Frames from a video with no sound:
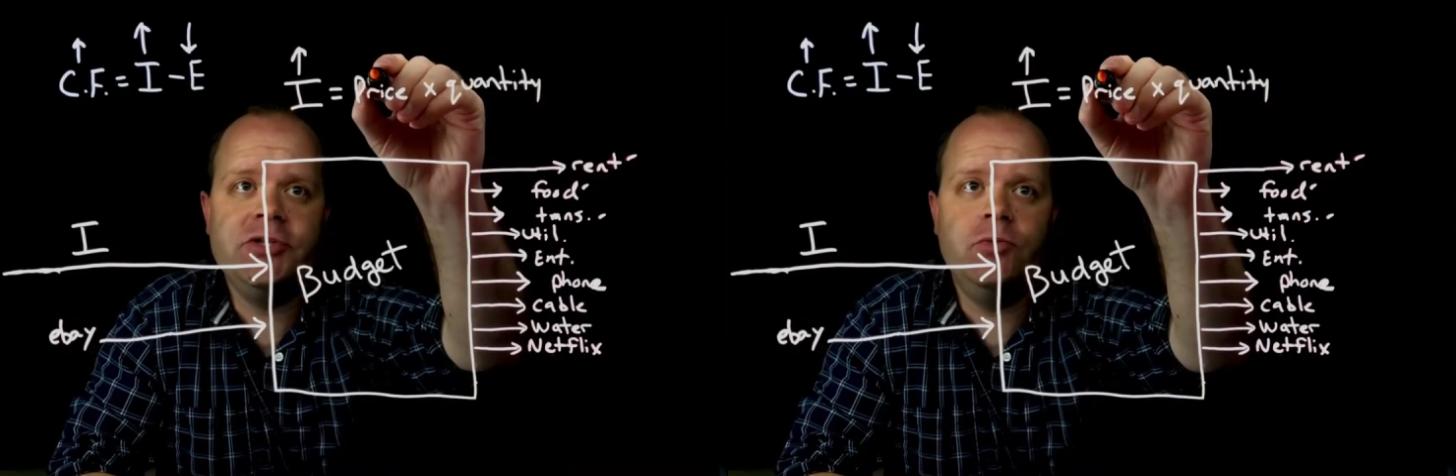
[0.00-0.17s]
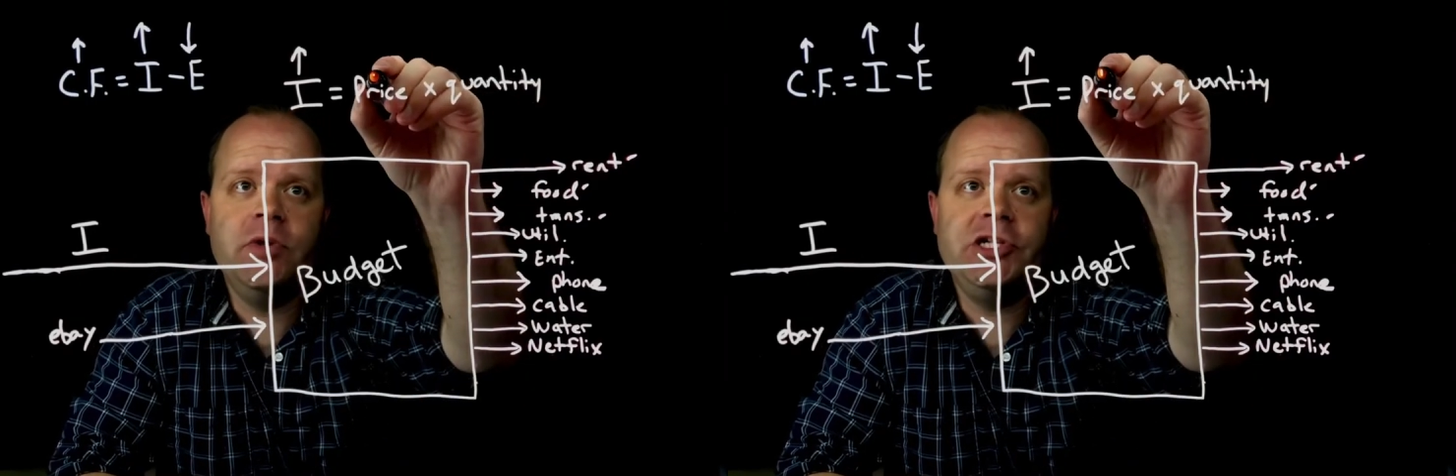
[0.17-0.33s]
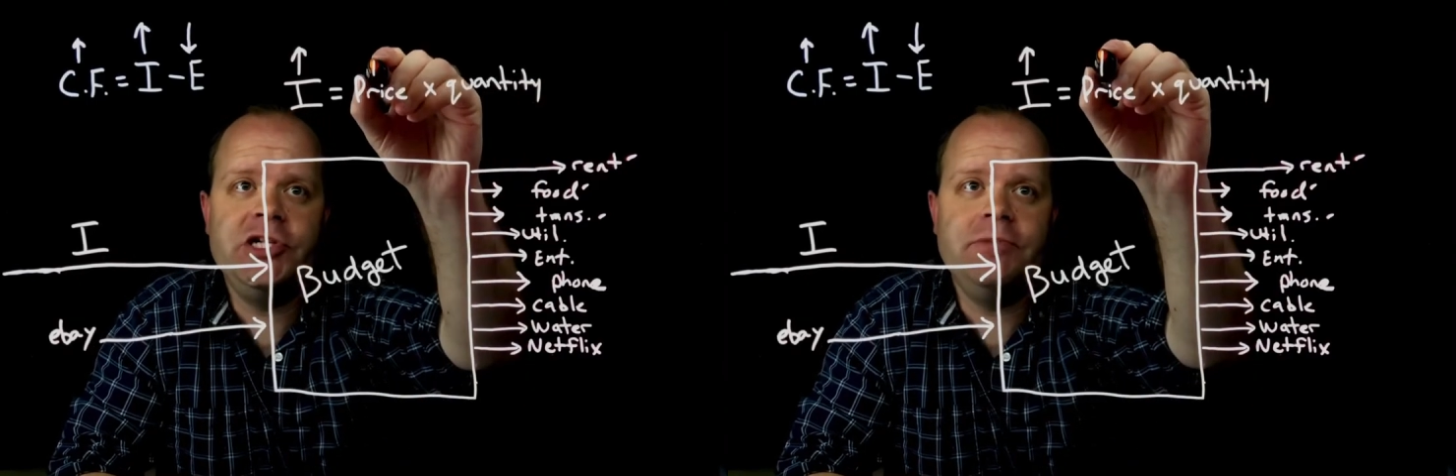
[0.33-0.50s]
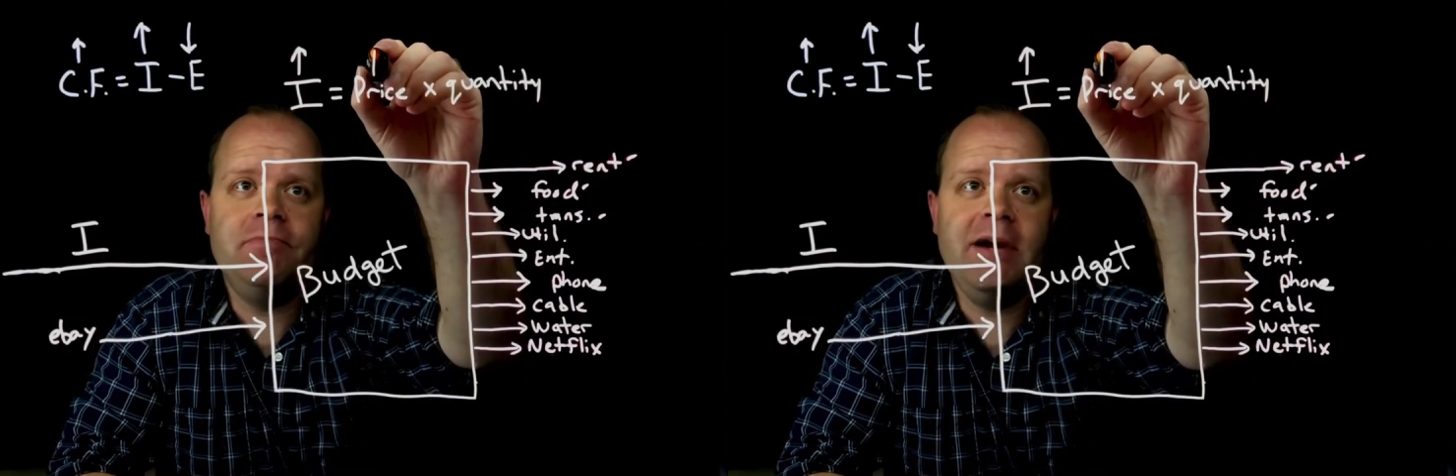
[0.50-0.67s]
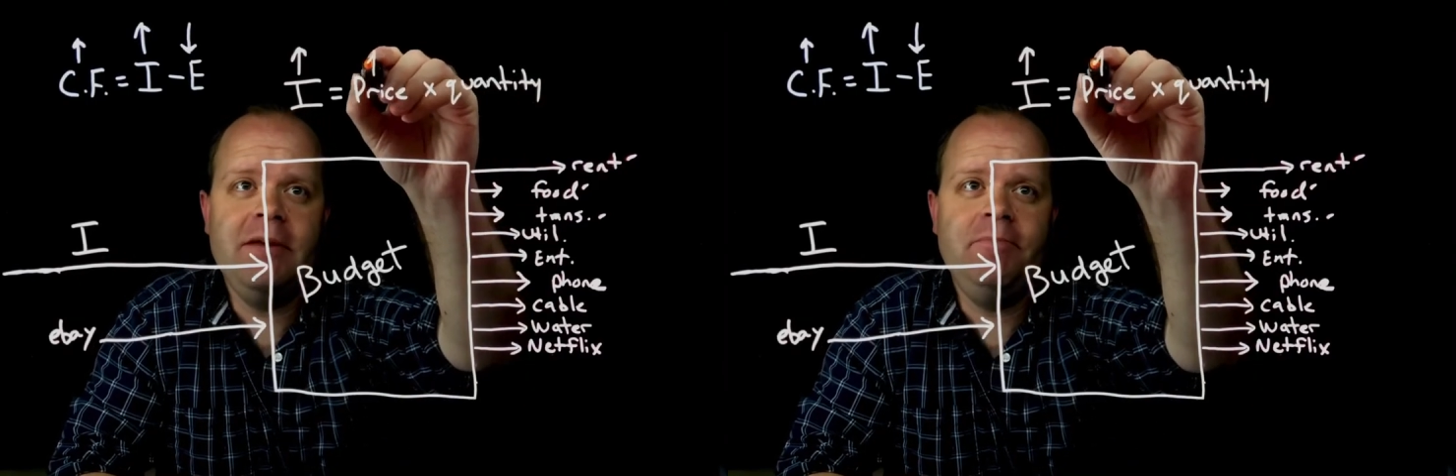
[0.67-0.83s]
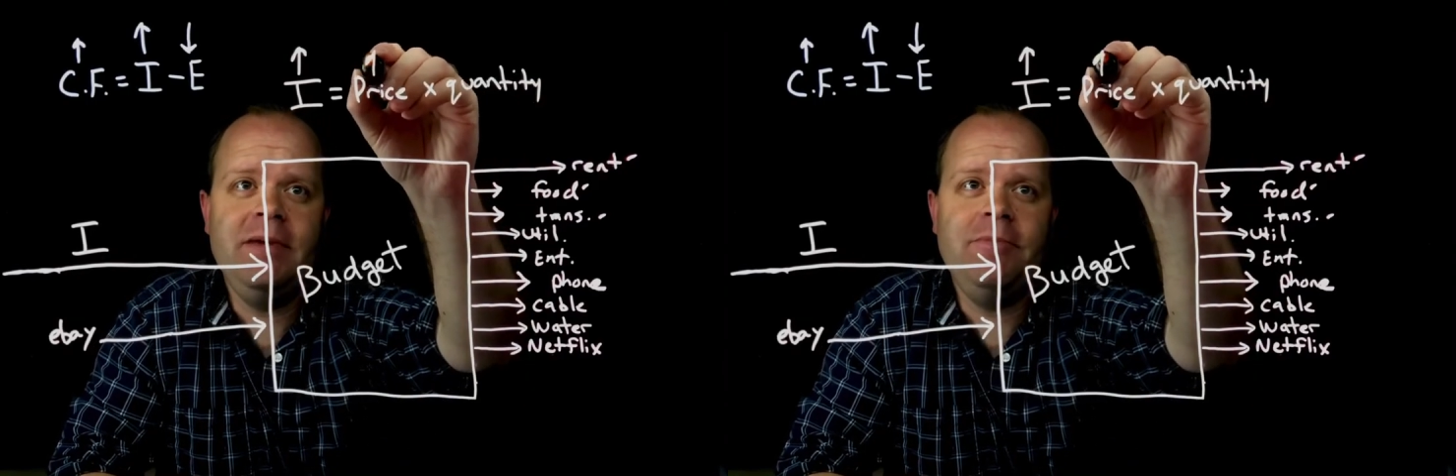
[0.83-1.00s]
which
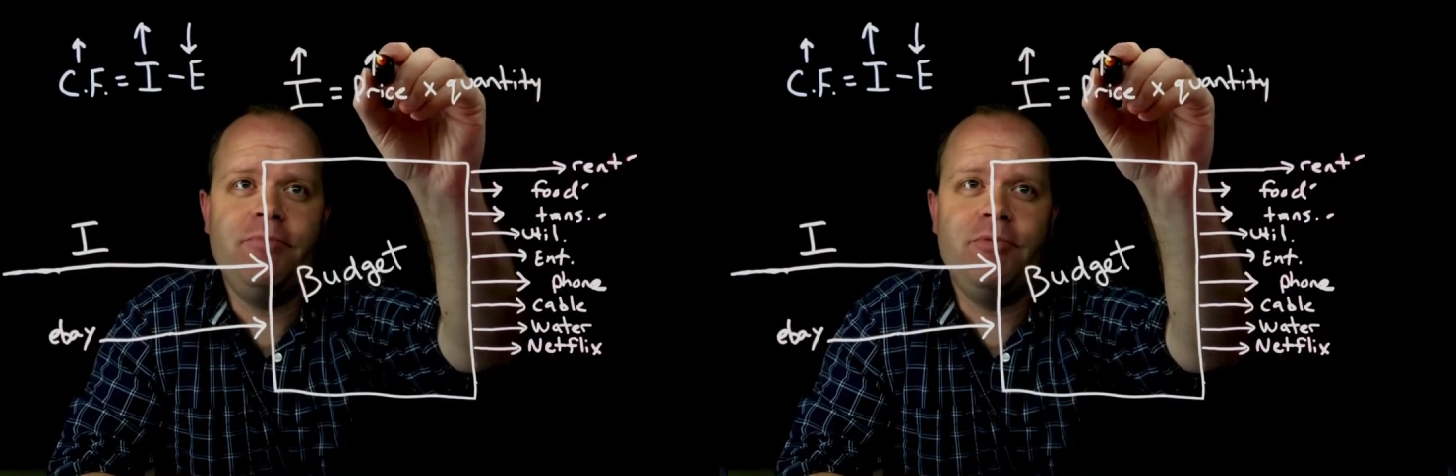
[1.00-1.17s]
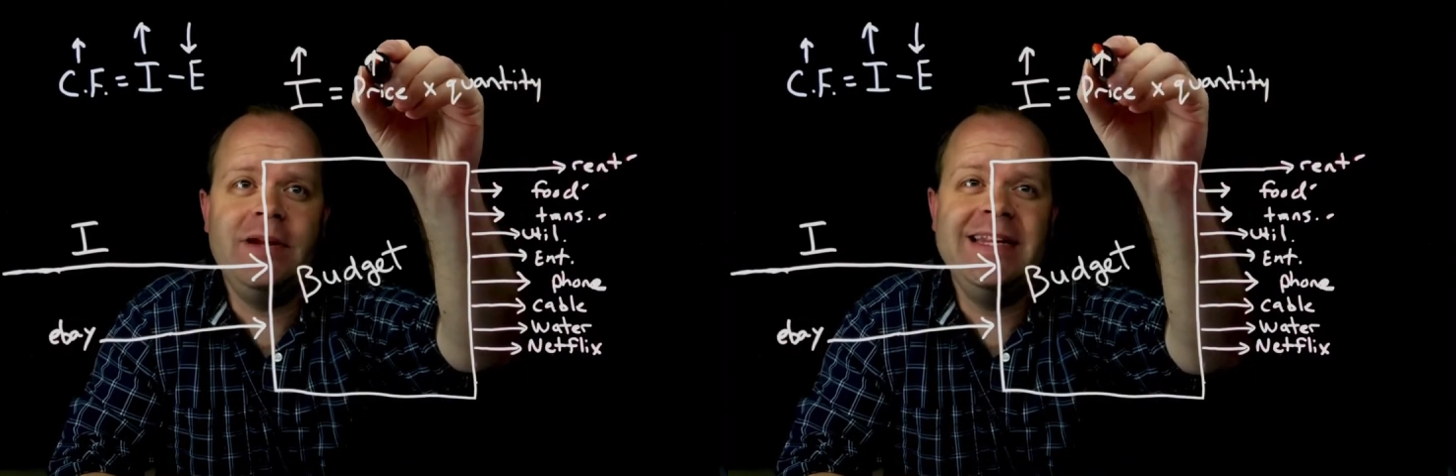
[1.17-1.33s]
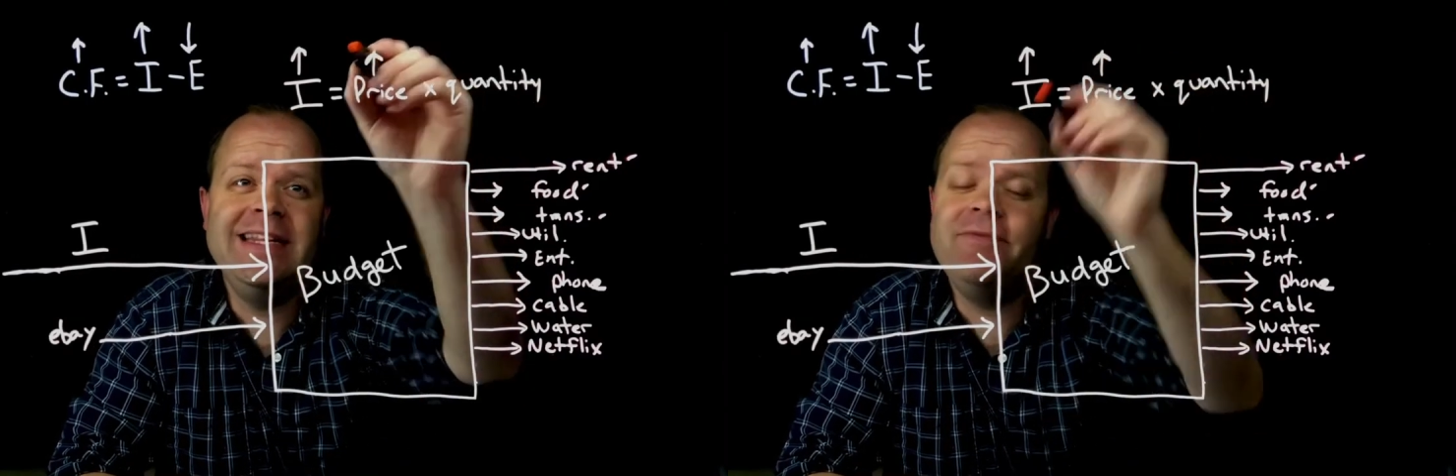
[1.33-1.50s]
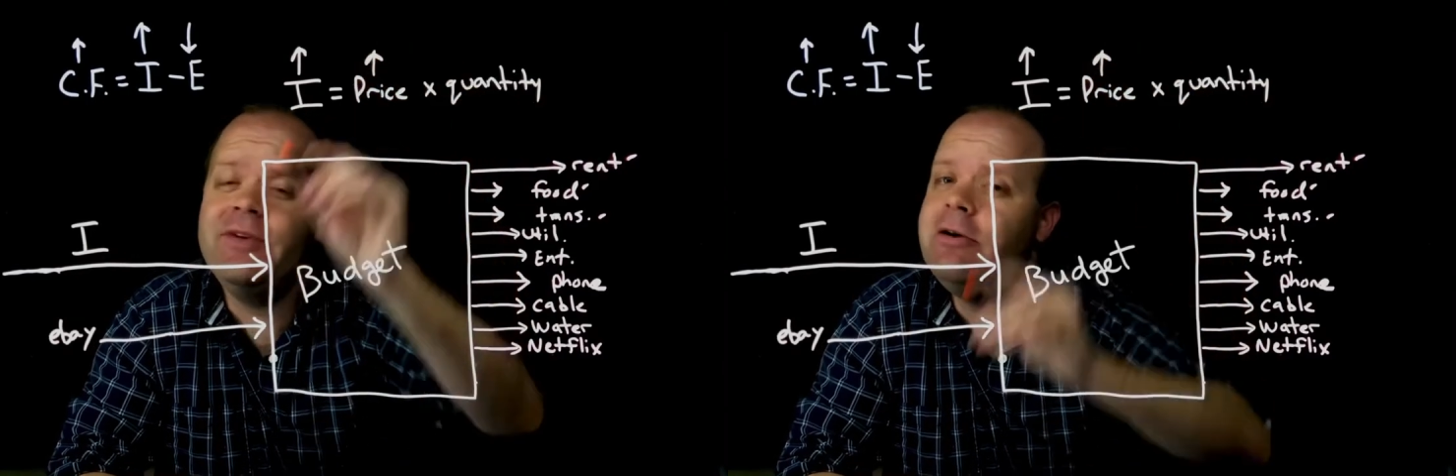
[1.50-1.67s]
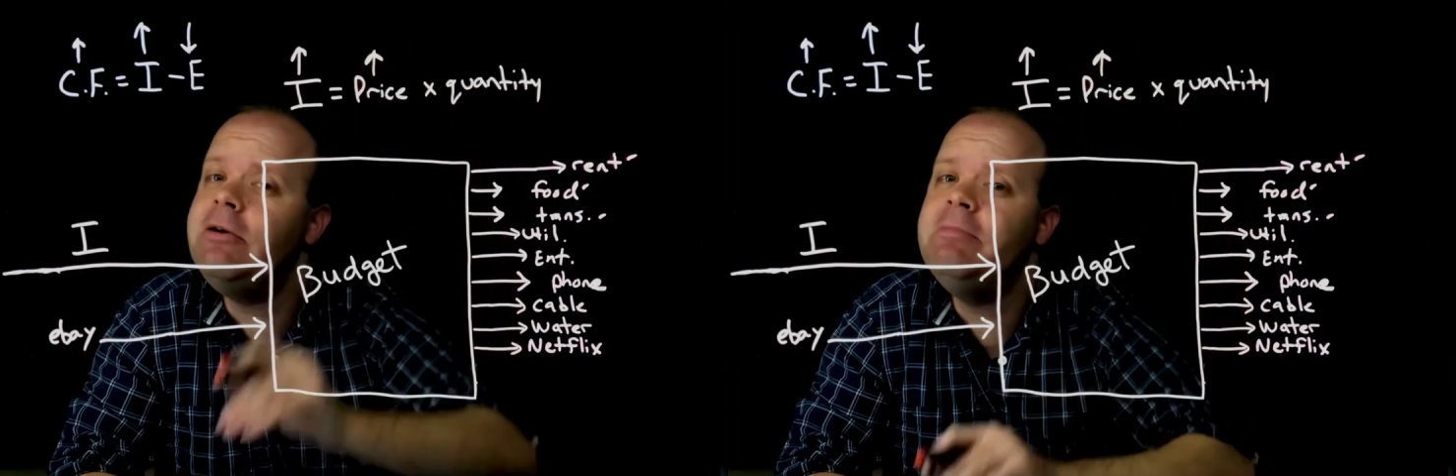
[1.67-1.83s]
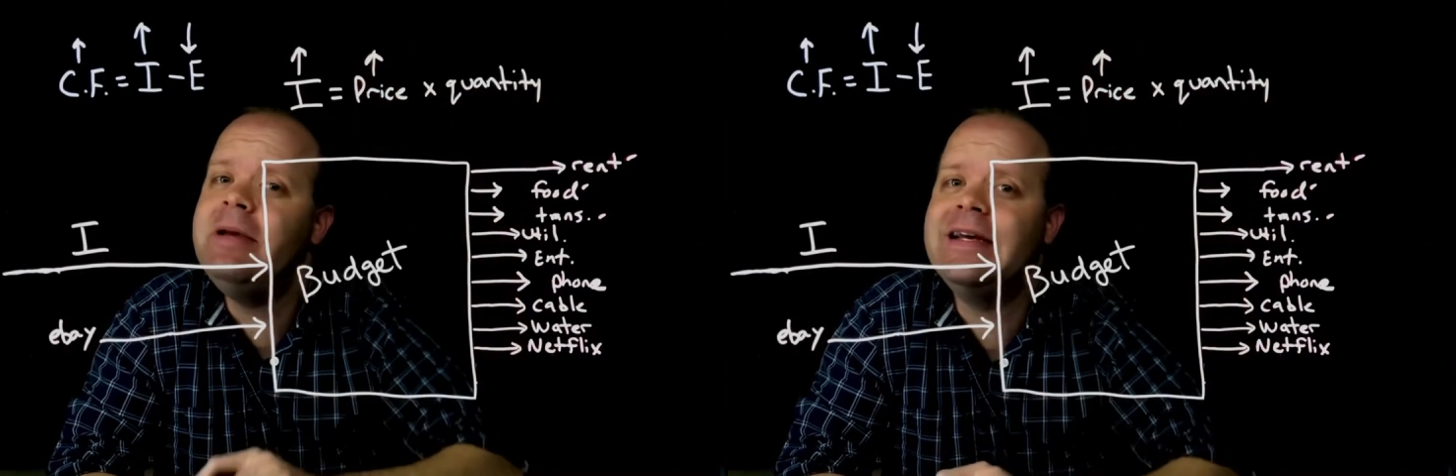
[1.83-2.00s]
might be pretty
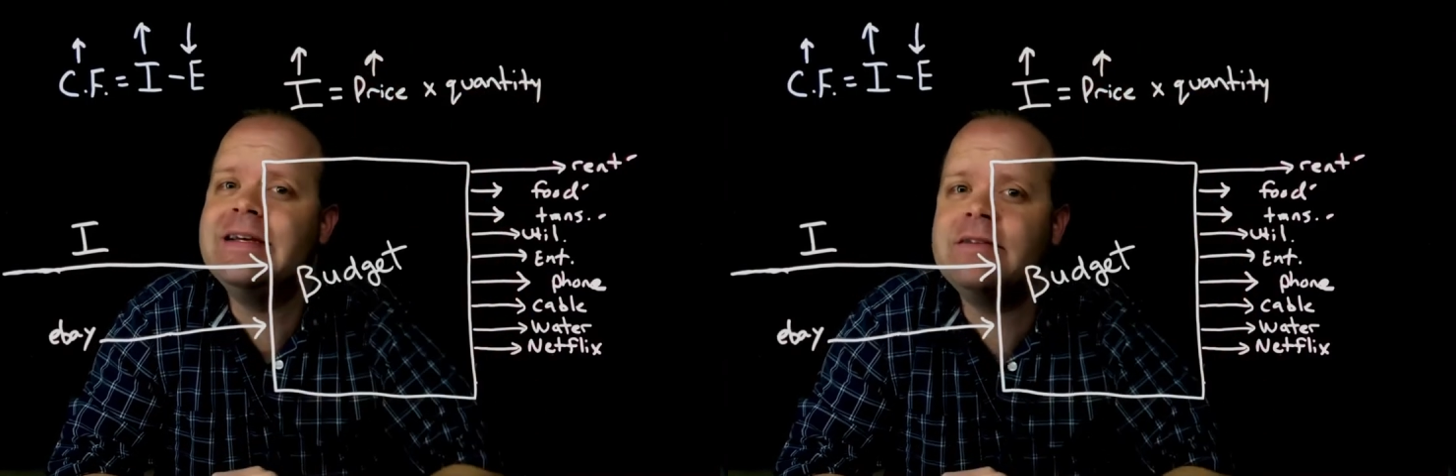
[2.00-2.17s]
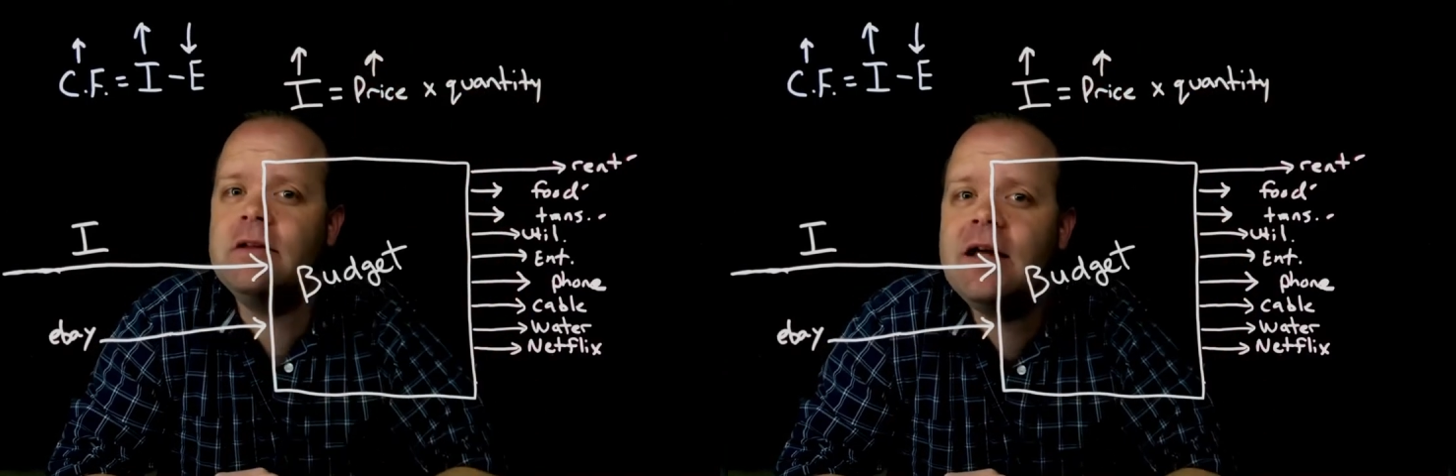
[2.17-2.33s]
difficult because a lot of